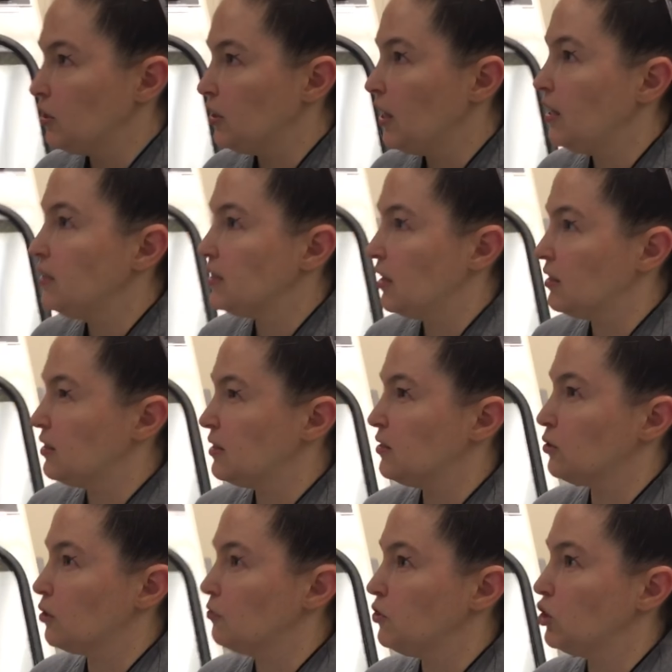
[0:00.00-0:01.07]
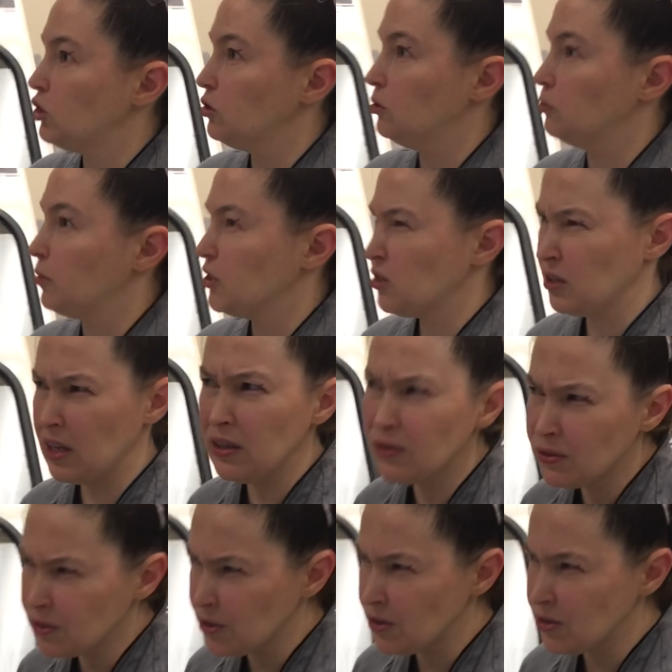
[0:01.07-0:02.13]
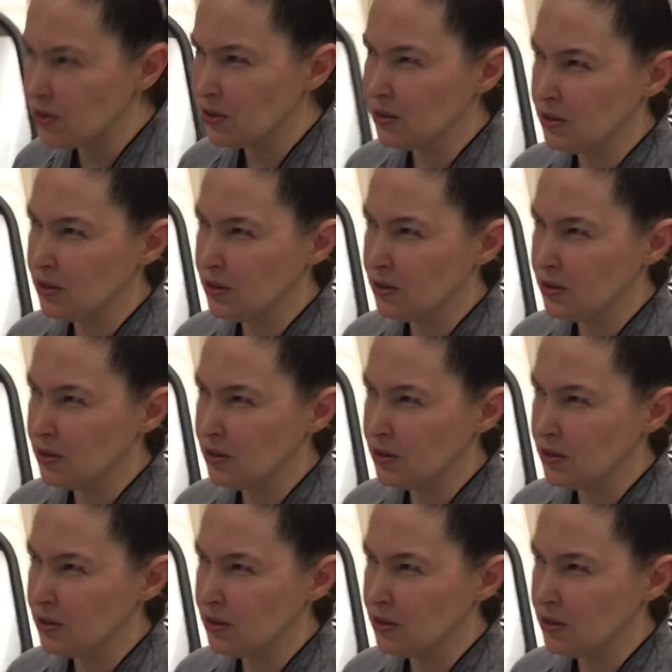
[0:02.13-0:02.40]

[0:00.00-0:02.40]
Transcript: case that serves to resonate the notes.